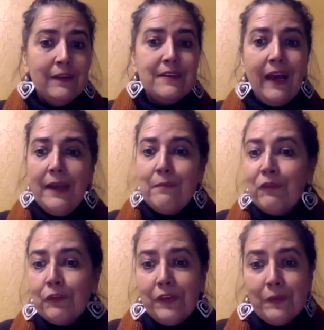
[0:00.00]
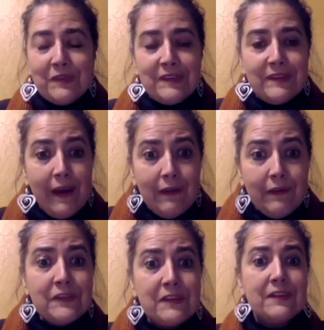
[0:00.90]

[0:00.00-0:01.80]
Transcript: time for themselves,